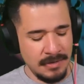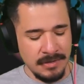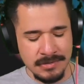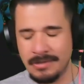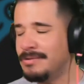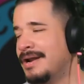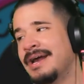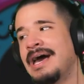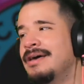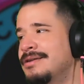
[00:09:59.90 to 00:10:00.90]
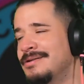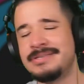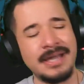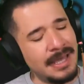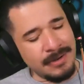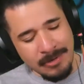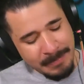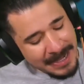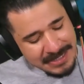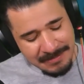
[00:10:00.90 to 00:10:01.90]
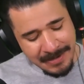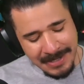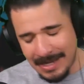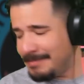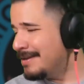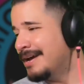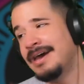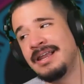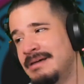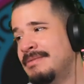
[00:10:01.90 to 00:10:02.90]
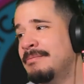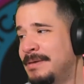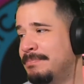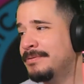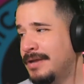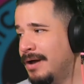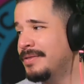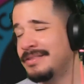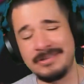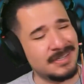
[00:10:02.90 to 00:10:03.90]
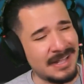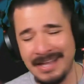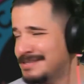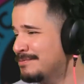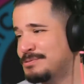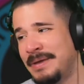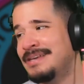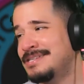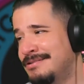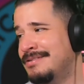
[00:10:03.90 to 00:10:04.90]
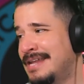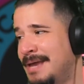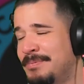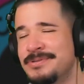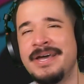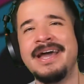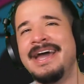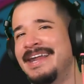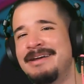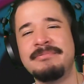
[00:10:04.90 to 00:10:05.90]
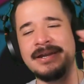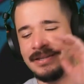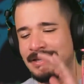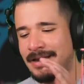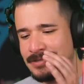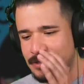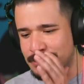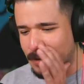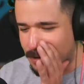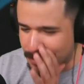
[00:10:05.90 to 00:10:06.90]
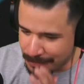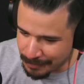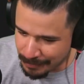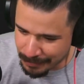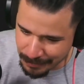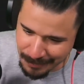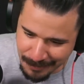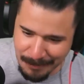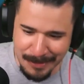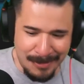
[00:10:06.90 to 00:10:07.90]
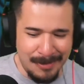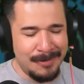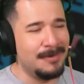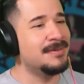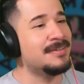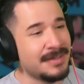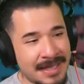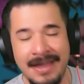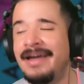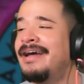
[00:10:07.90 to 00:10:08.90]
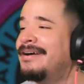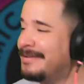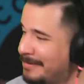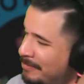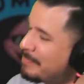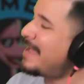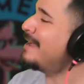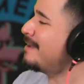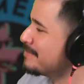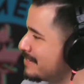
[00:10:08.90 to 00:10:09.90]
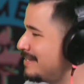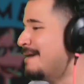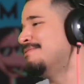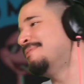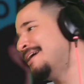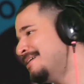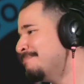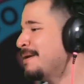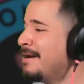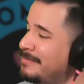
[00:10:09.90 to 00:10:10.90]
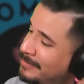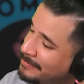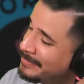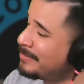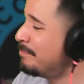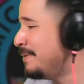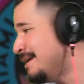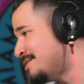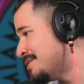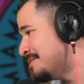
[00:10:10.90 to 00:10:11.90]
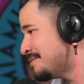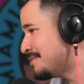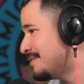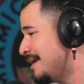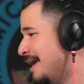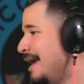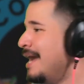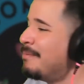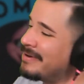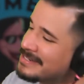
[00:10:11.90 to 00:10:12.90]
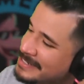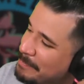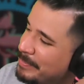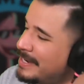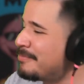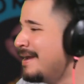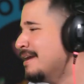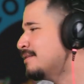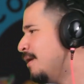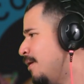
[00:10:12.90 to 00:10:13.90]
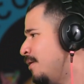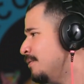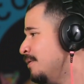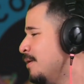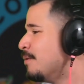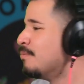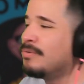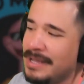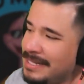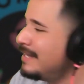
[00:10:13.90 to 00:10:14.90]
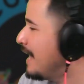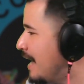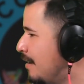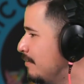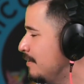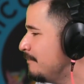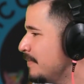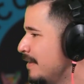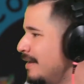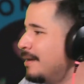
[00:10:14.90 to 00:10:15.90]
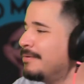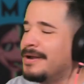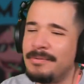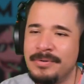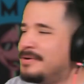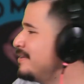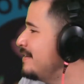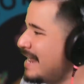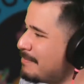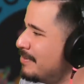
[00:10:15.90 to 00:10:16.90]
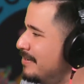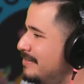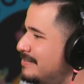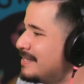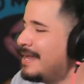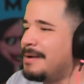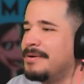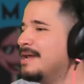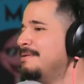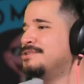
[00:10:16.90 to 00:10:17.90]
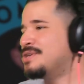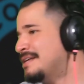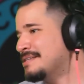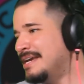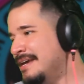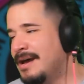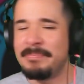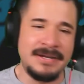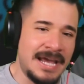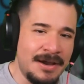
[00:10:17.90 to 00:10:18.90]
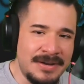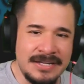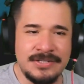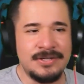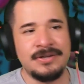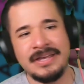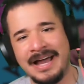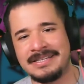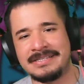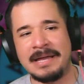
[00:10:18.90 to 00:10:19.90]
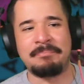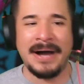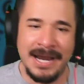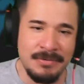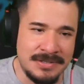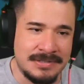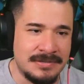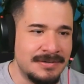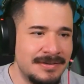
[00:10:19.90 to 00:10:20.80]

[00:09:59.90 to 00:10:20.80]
So what I gotta do is I gotta go back to Miami and I gotta my people know that there's lots of space here in Naples. And everybody in the audience goes, "Boo, boo!" I was like, "Yeah, I'm gonna go back. I'm gonna tell everybody about your little beaches, and we're gonna start playing reggaeton really loud, and we're gonna ruin your neighborhoods, and we're gonna be jet skiing up and down next to your yachts like pirates,